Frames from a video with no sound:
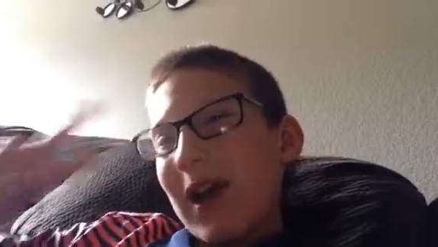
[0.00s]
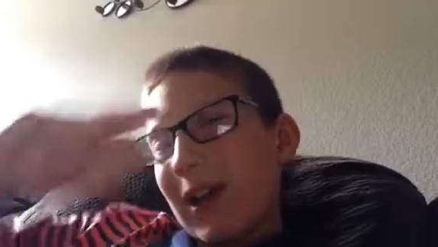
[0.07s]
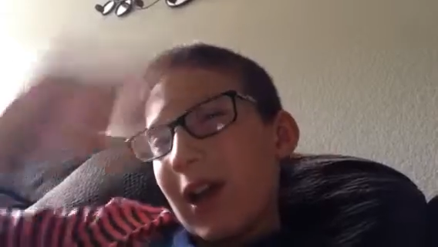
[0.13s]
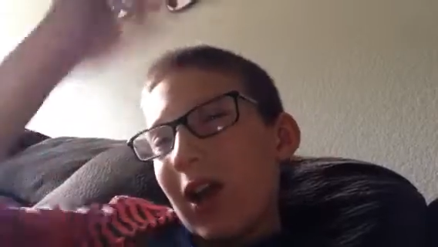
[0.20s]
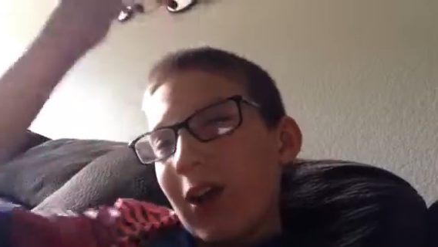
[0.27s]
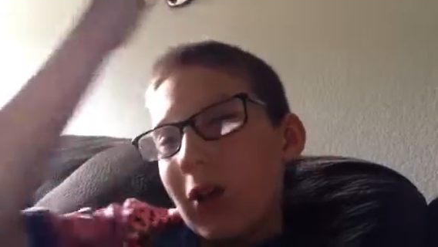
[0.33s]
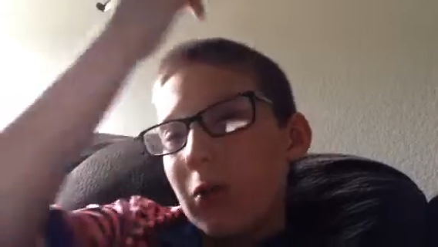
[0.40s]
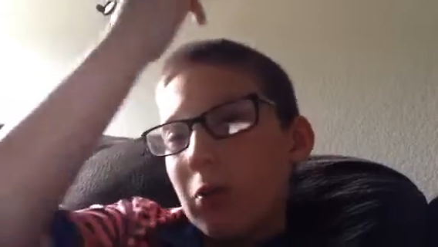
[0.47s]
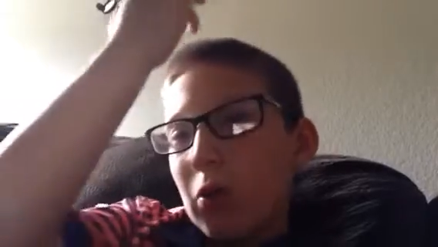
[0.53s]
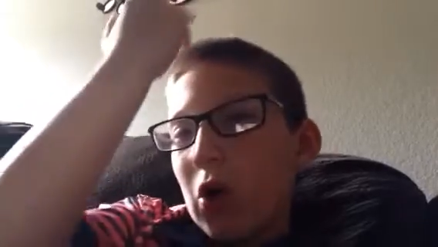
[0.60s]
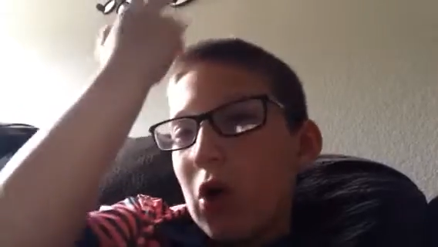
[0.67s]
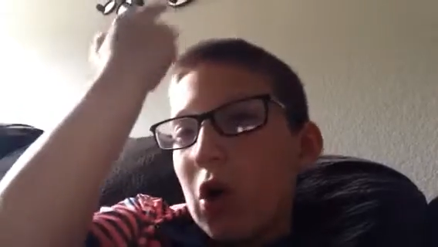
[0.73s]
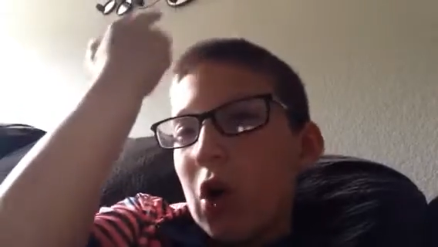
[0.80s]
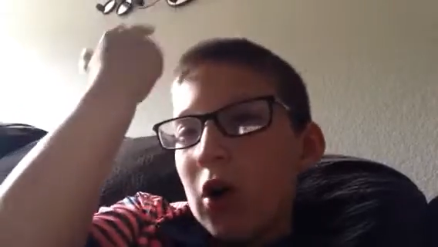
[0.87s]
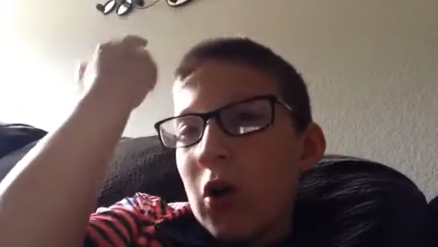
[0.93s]
I got
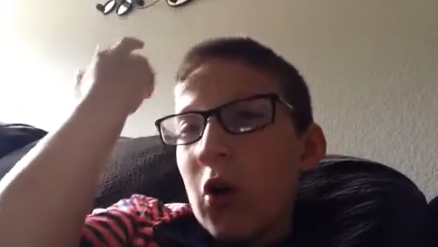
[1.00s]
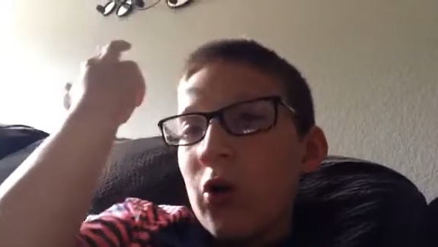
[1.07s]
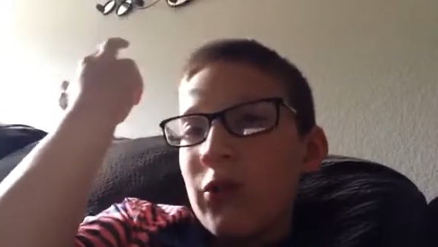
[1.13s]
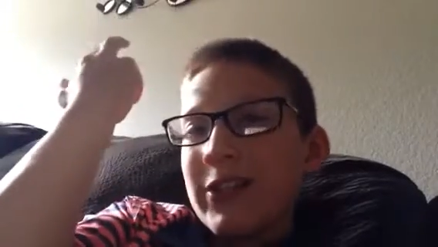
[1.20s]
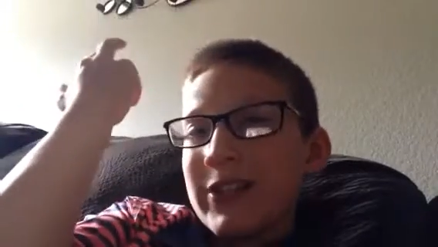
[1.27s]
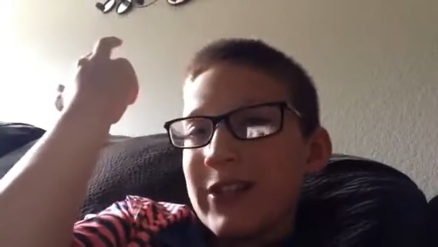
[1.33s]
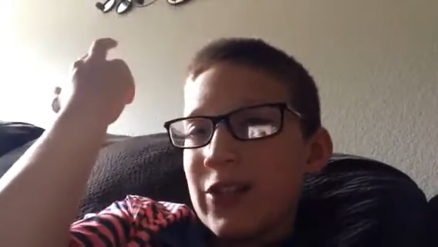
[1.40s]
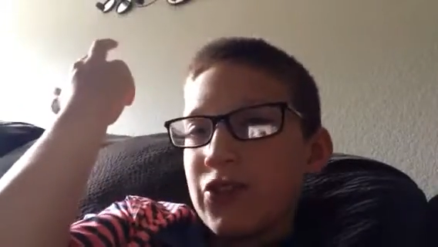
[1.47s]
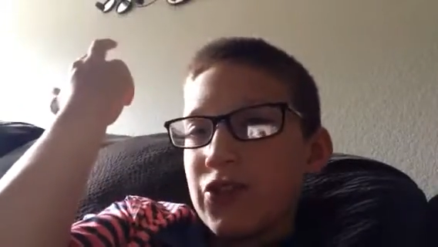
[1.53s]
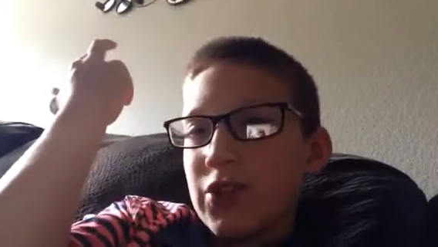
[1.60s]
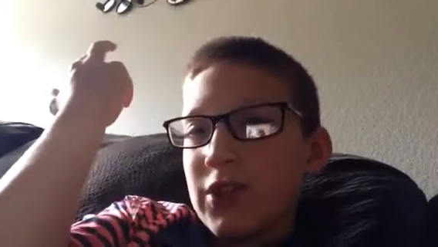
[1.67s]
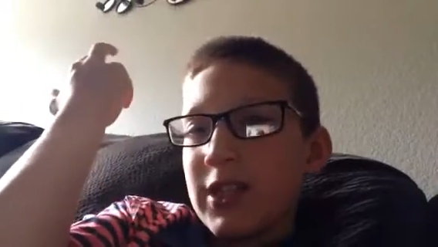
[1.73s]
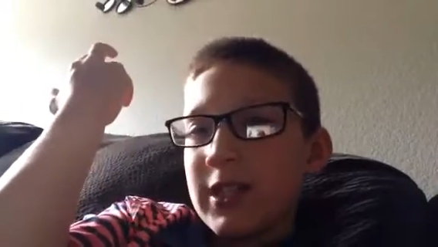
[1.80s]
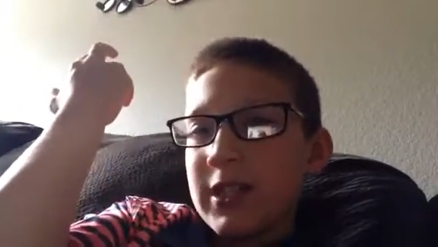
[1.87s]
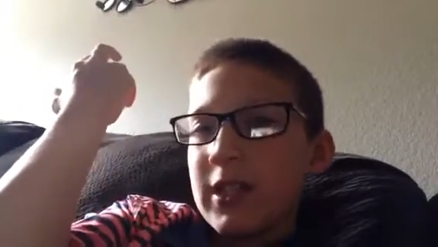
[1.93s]
all these
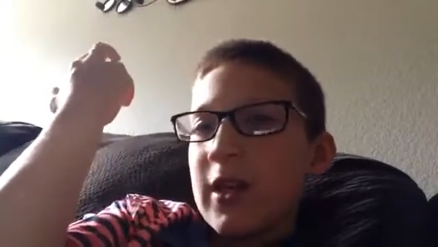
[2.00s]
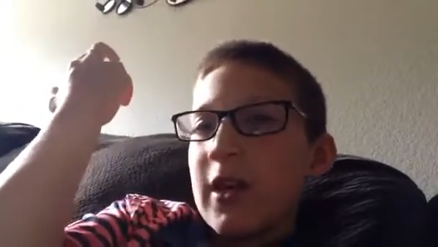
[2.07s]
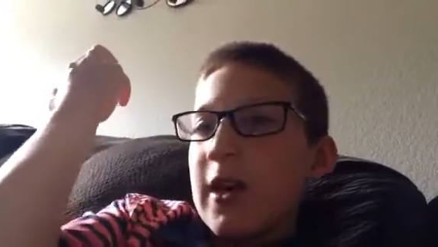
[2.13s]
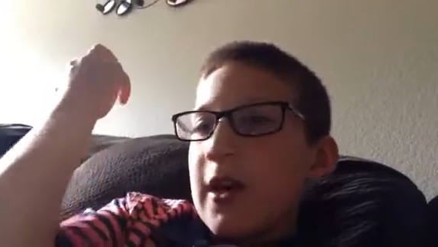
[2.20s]
injuries,